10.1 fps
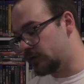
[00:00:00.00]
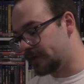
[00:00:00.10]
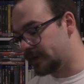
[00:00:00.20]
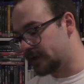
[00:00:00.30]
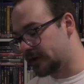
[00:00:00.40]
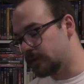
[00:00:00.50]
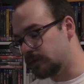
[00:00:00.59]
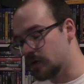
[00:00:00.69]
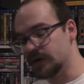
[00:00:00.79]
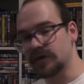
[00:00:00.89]
just because I
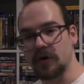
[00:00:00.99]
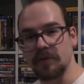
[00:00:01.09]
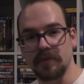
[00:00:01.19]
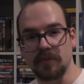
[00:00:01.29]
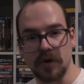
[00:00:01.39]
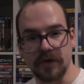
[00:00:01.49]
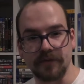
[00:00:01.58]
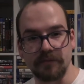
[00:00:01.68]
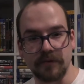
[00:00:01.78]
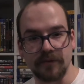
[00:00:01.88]
wanted to open one of
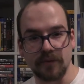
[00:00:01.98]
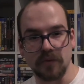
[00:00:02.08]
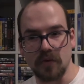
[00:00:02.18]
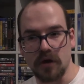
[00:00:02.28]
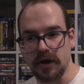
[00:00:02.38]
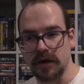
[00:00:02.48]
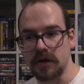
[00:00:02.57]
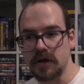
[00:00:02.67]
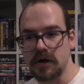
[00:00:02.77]
them before I